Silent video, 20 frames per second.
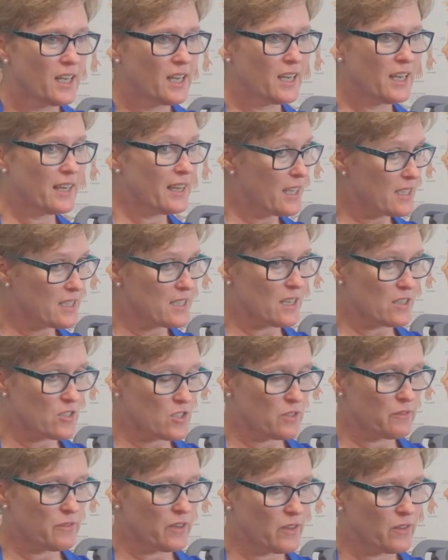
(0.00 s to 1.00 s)
and that's
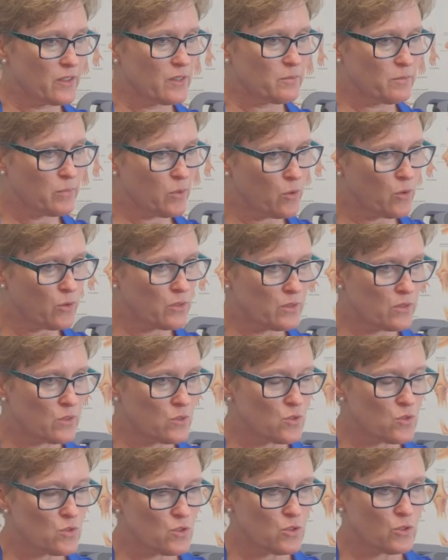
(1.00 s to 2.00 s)
actually very important
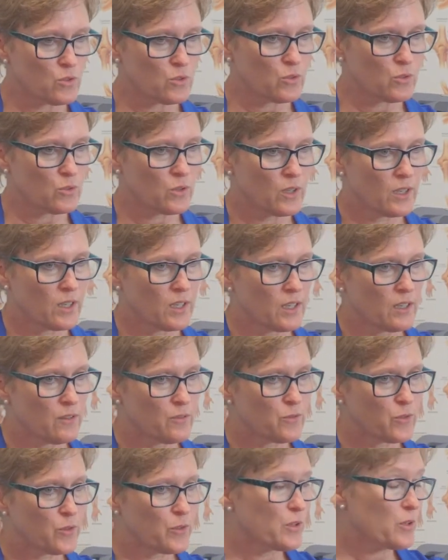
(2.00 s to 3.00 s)
for your